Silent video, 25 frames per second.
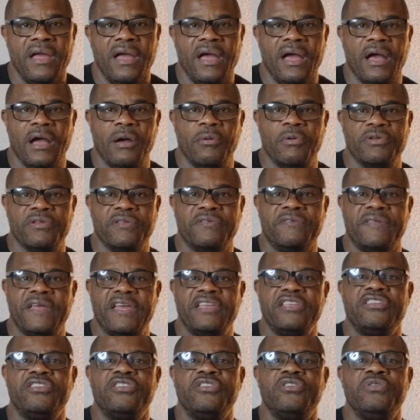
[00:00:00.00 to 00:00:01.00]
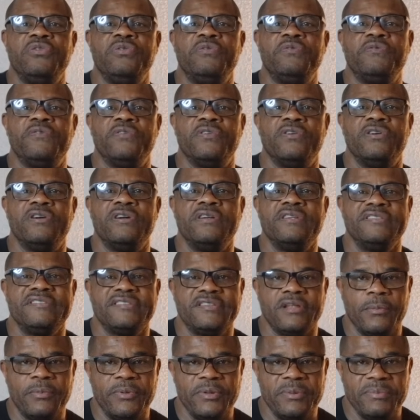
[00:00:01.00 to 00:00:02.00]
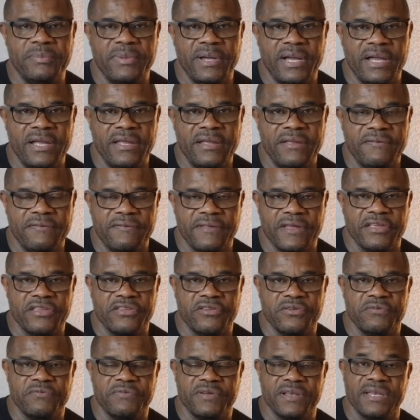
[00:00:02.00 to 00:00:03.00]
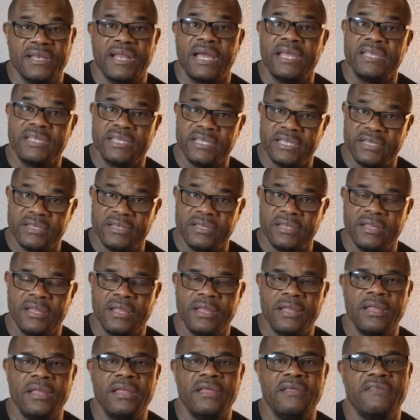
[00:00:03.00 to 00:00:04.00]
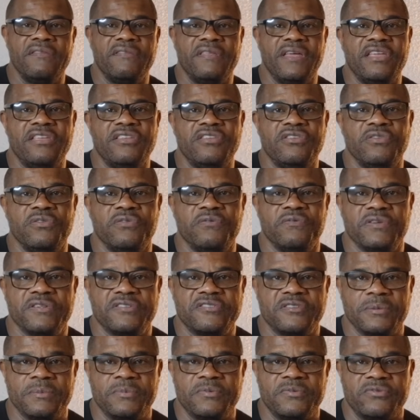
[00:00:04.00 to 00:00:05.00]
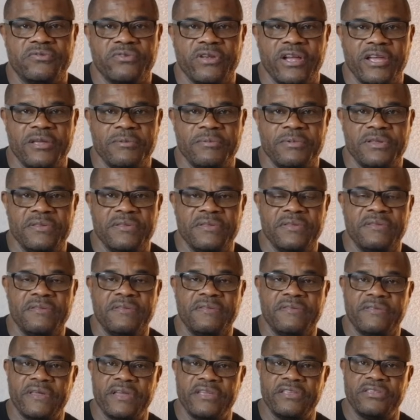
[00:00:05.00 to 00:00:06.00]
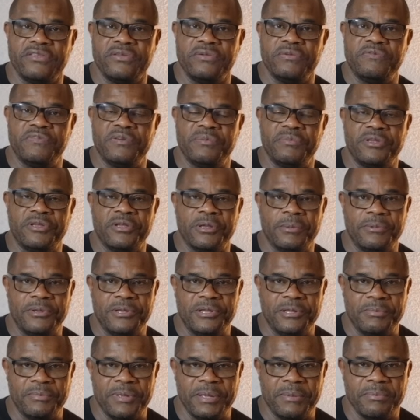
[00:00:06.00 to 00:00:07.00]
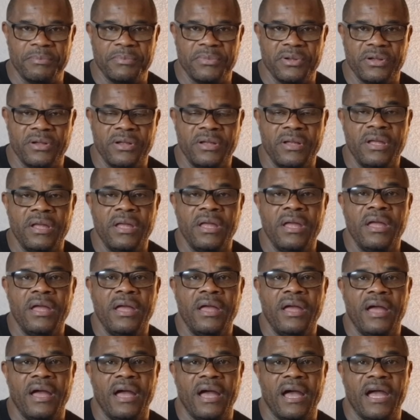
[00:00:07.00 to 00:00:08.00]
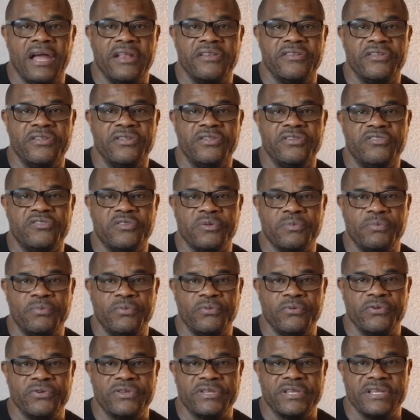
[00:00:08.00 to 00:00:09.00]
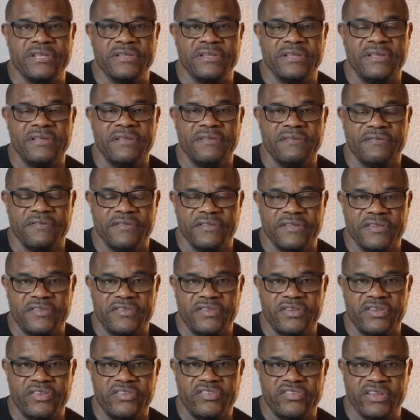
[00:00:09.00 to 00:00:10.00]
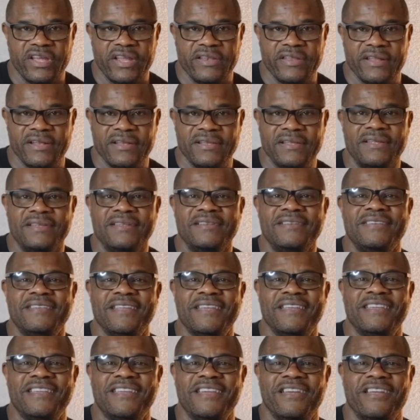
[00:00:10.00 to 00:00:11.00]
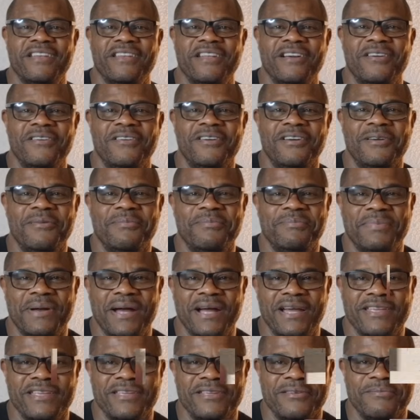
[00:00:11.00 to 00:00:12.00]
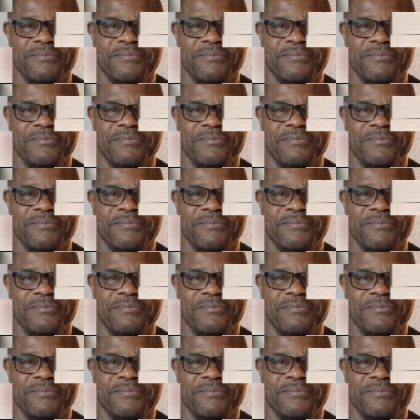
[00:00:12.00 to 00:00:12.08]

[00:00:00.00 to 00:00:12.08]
I want to thank you for stopping by. Thank you for liking. Thank you for subscribing. Thank you for becoming a member and supporting this channel. Take care now. Bye.